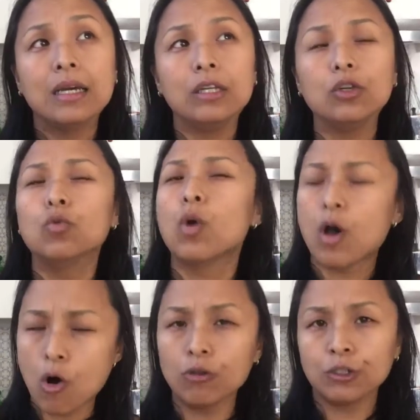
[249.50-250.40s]
you will
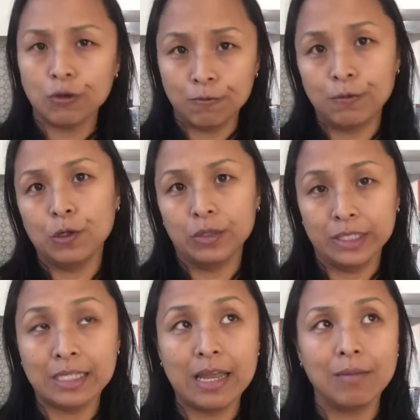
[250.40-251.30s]
also feel the
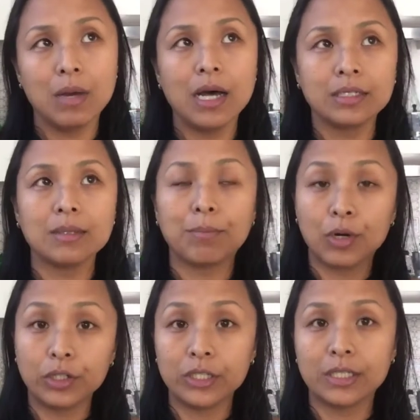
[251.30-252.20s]
same as a
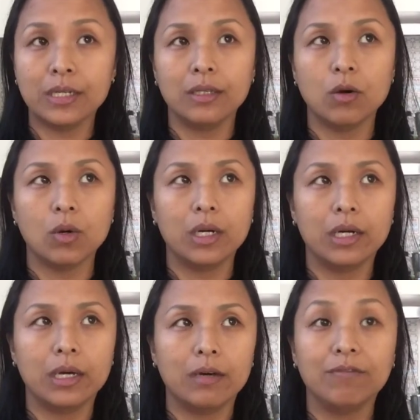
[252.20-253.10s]
person or
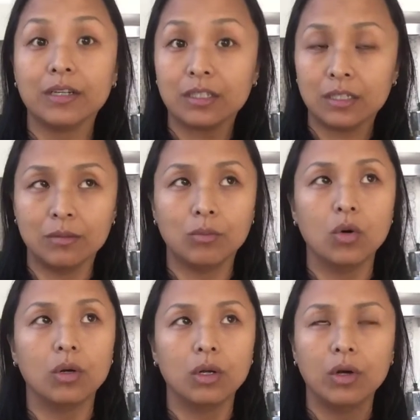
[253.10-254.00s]
the victim
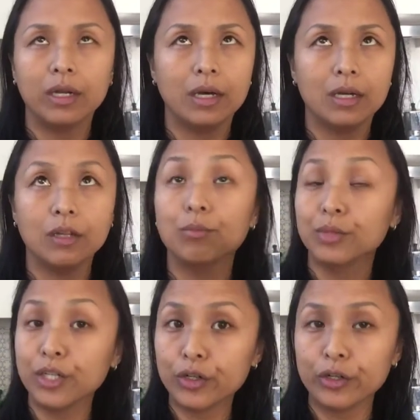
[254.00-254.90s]
or the
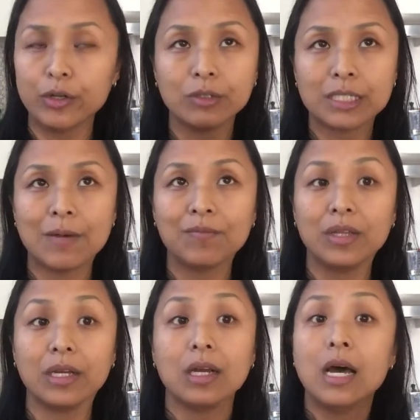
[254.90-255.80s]
murderer or
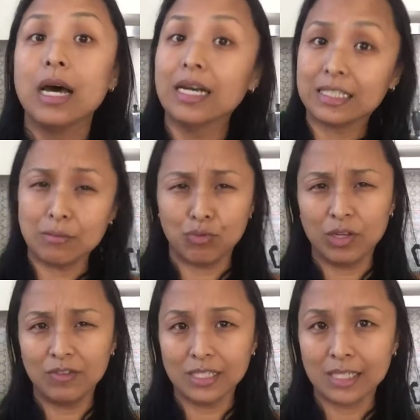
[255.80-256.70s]
something as in
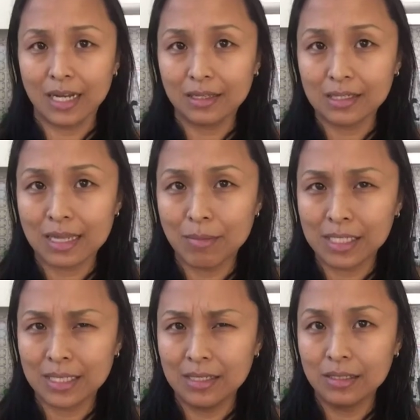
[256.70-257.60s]
previous life. Does that make
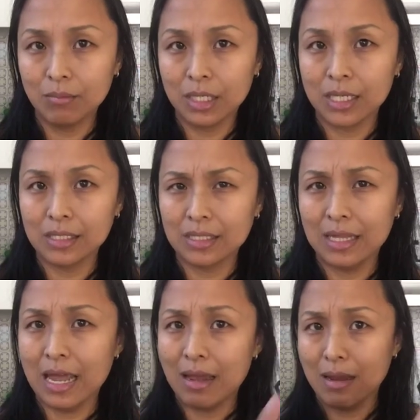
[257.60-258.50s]
sense? Because
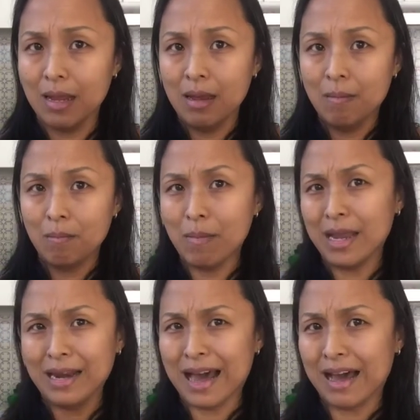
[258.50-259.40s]
they may
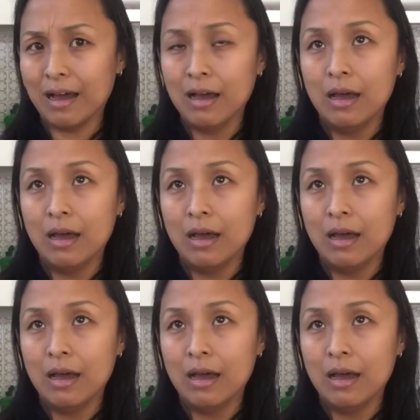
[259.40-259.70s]
not